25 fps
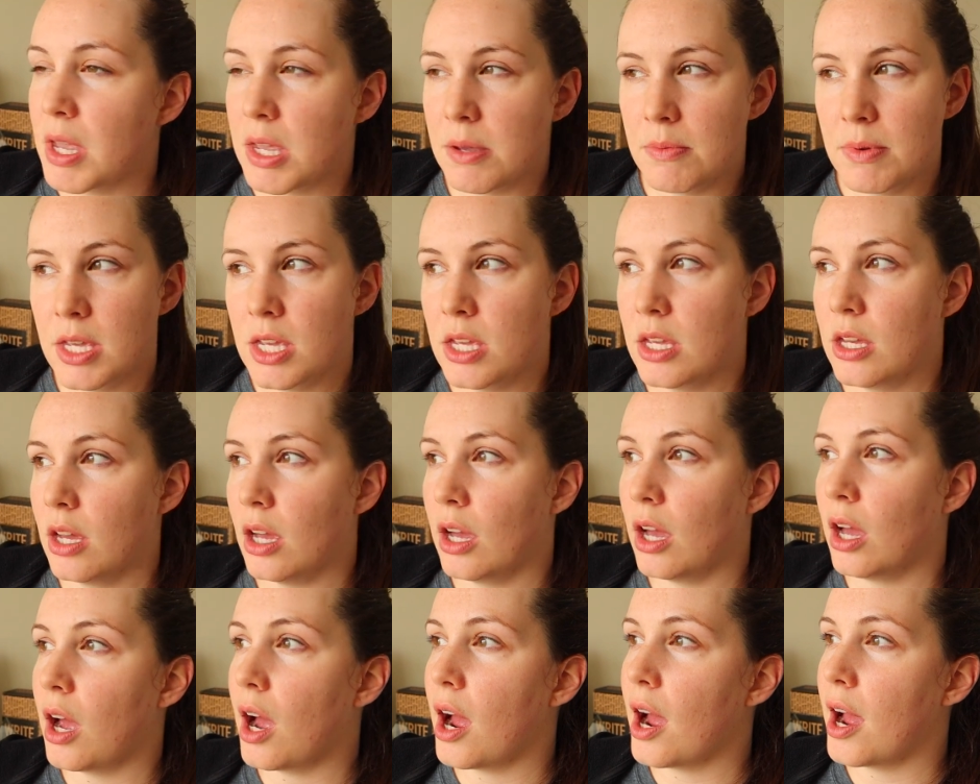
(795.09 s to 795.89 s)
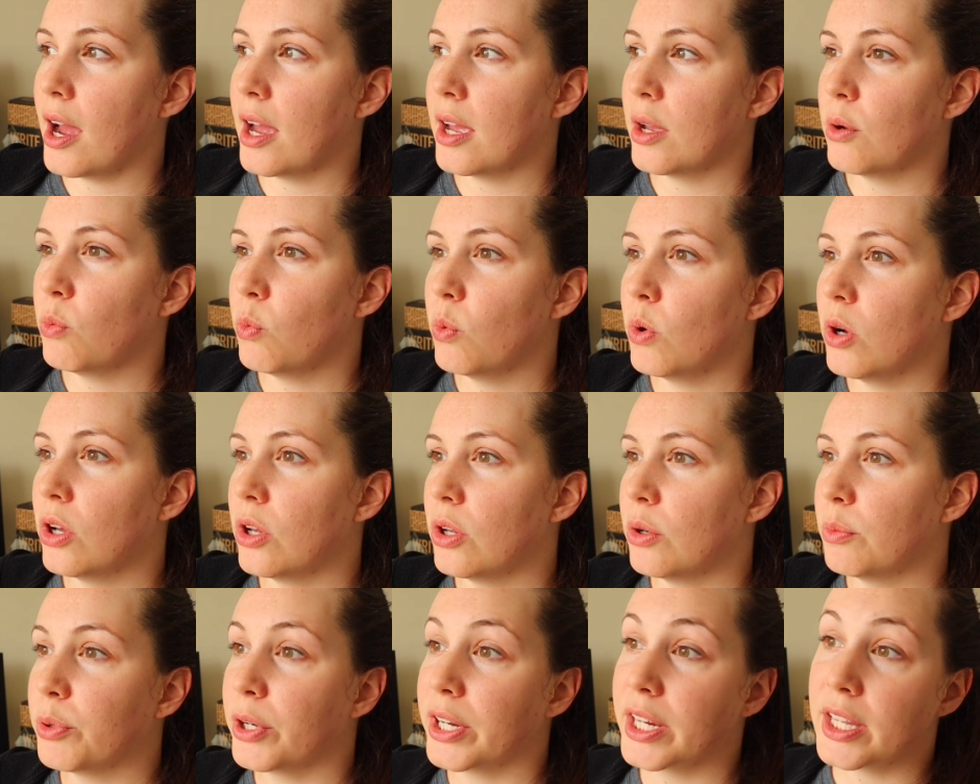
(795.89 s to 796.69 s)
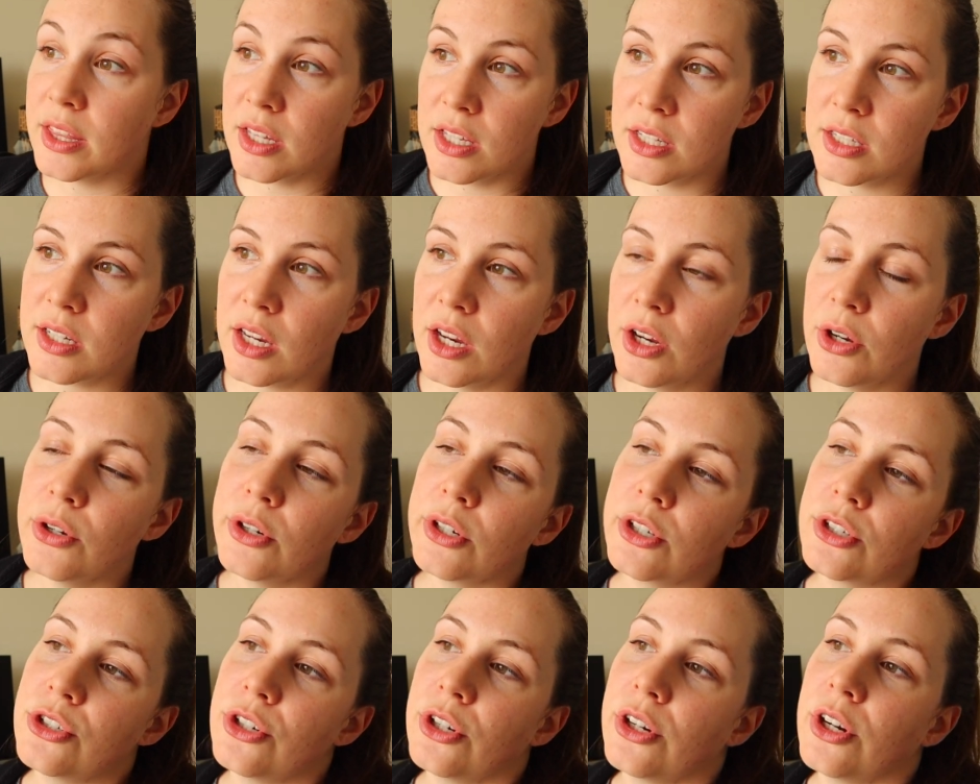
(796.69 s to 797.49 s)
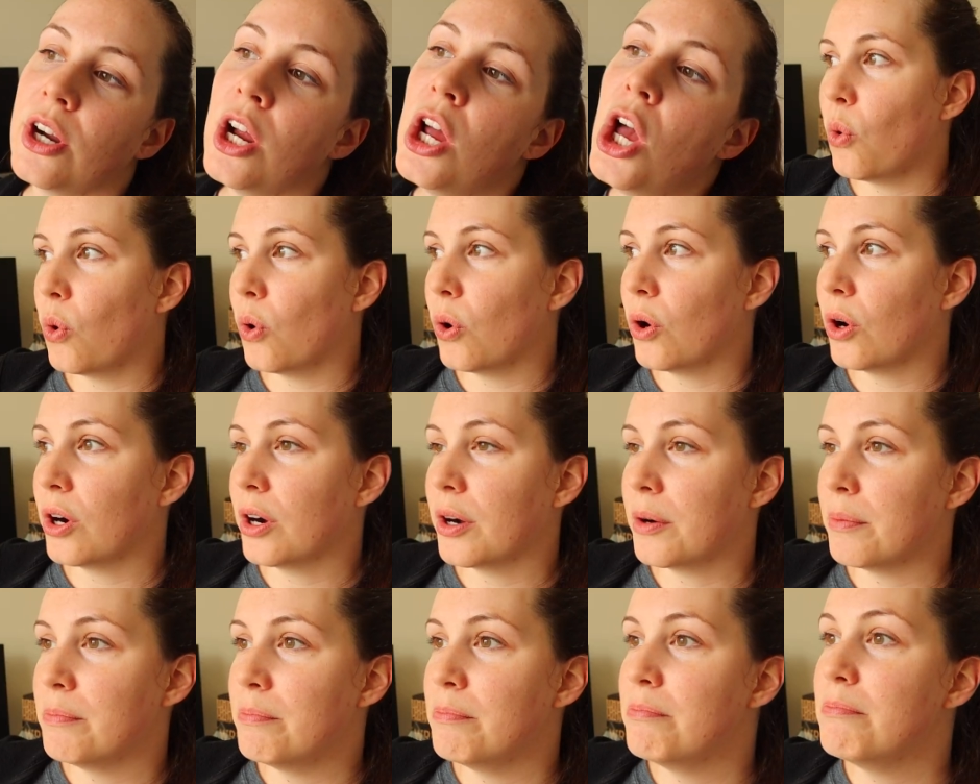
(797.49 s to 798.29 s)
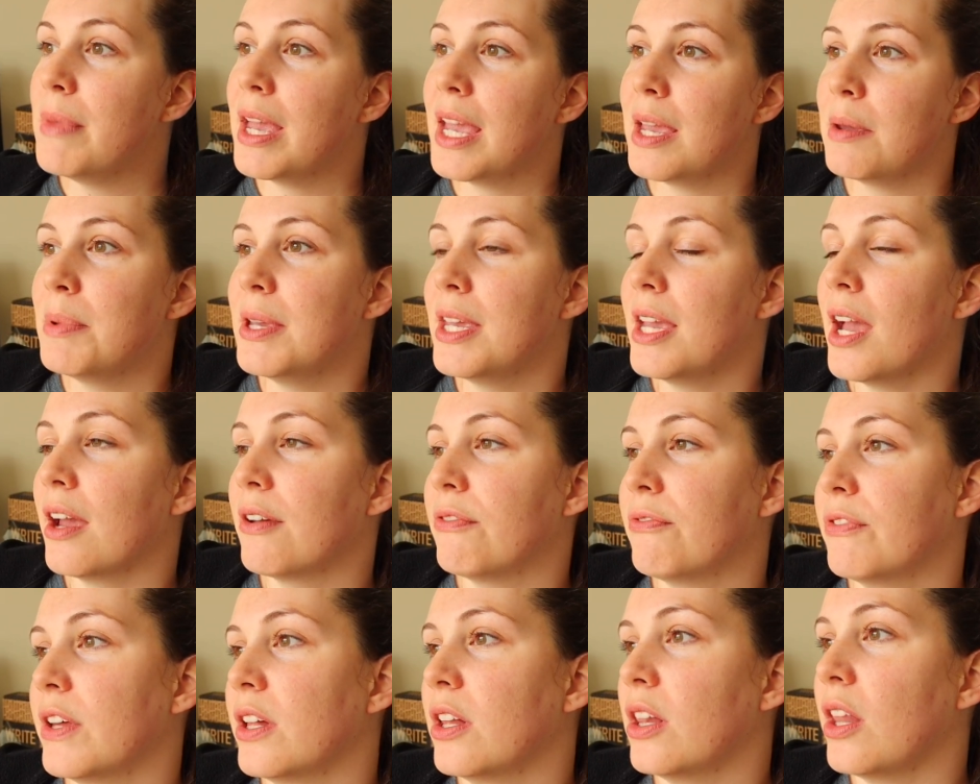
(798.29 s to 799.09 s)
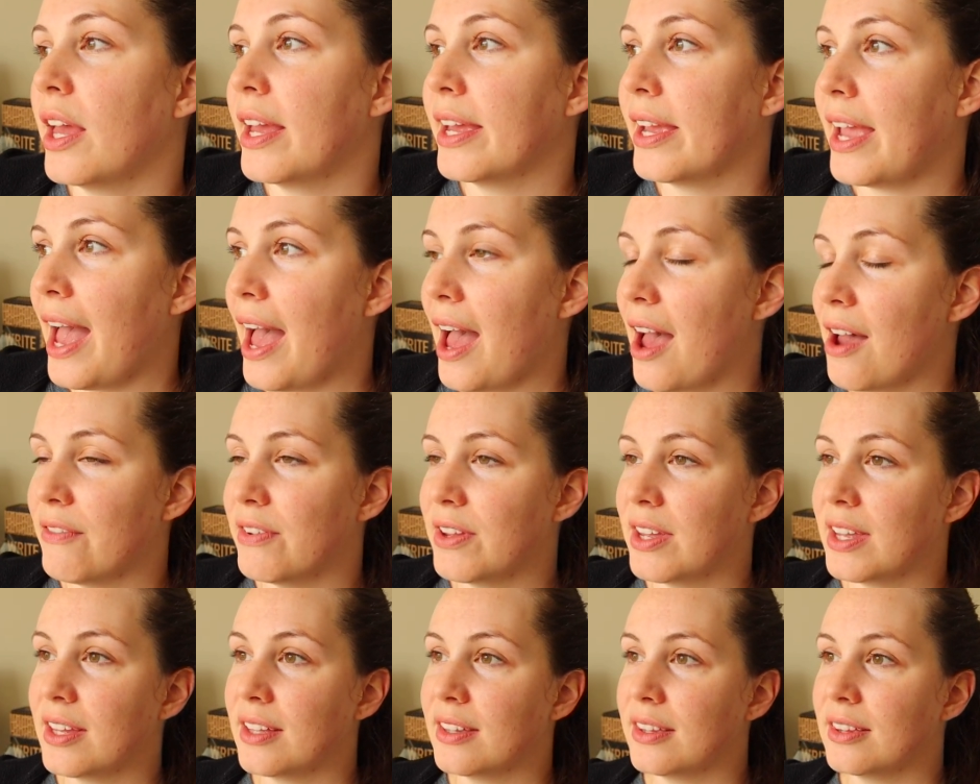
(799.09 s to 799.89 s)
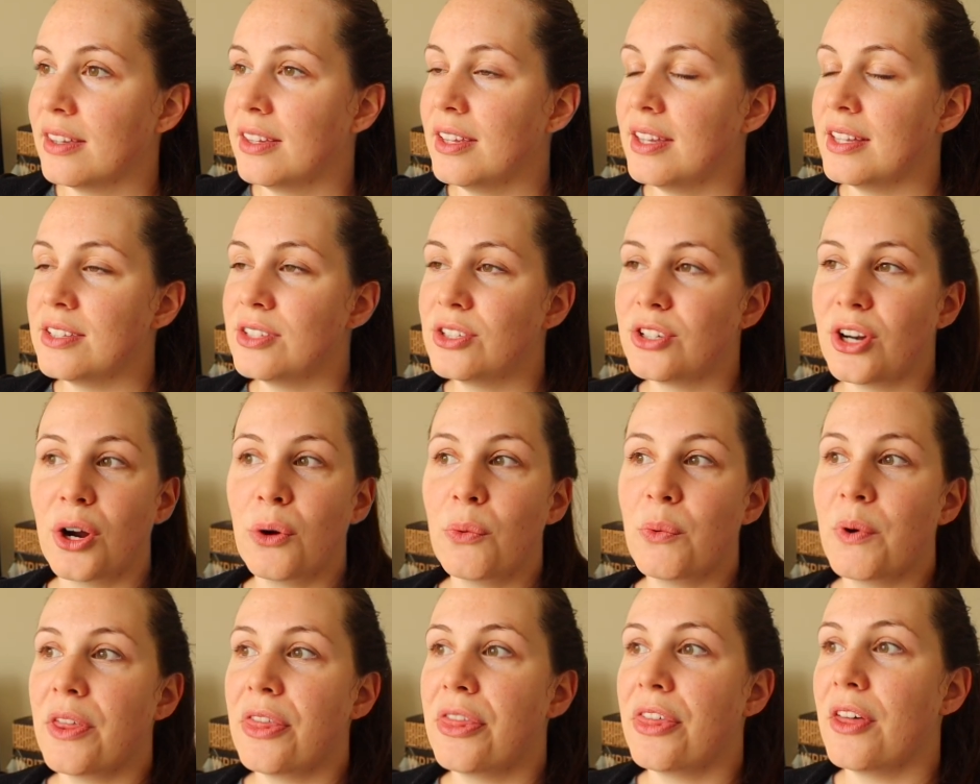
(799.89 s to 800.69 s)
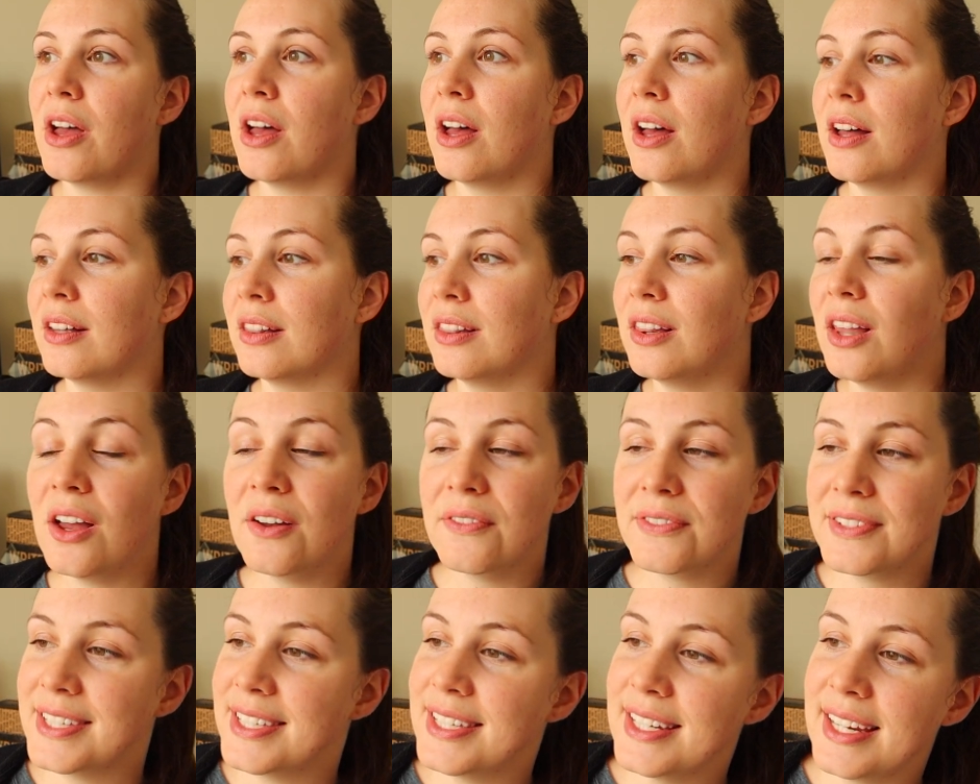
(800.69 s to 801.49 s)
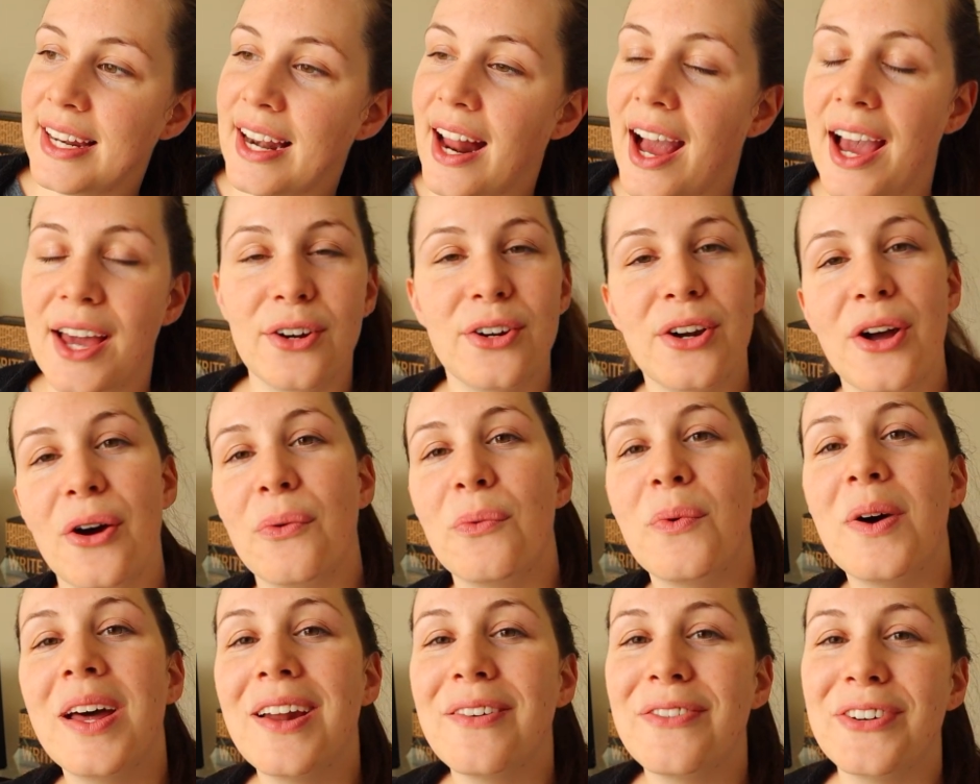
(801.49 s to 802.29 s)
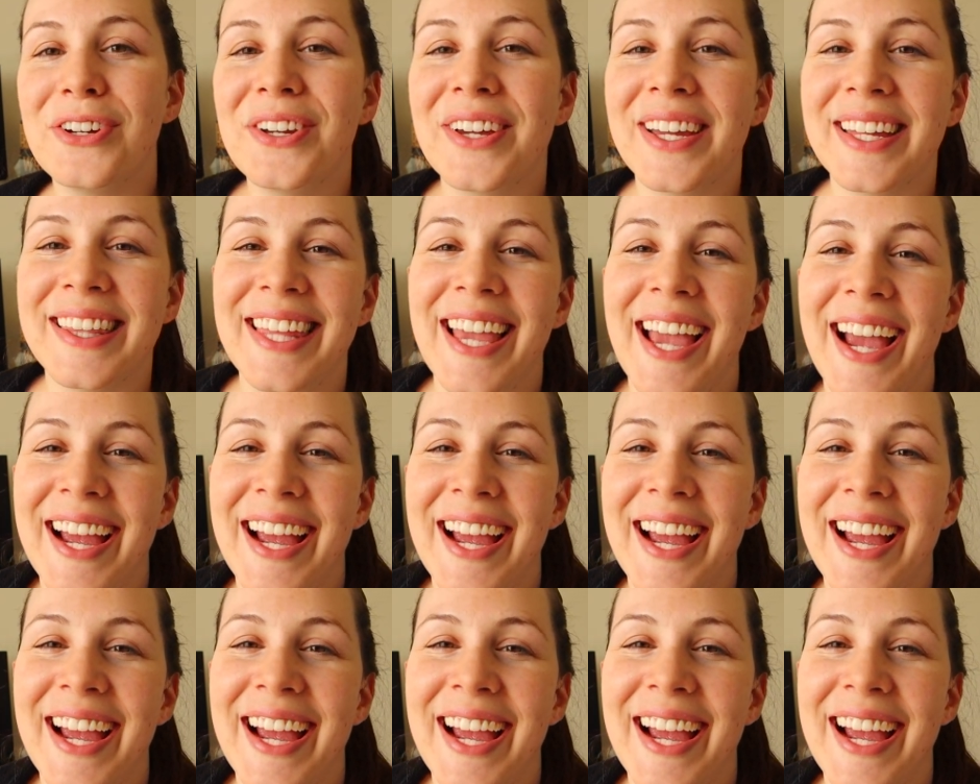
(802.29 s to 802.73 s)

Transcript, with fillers: Maybe I will bring in this character or maybe I feel like having it start with a love scene. I don't know, whatever, you get the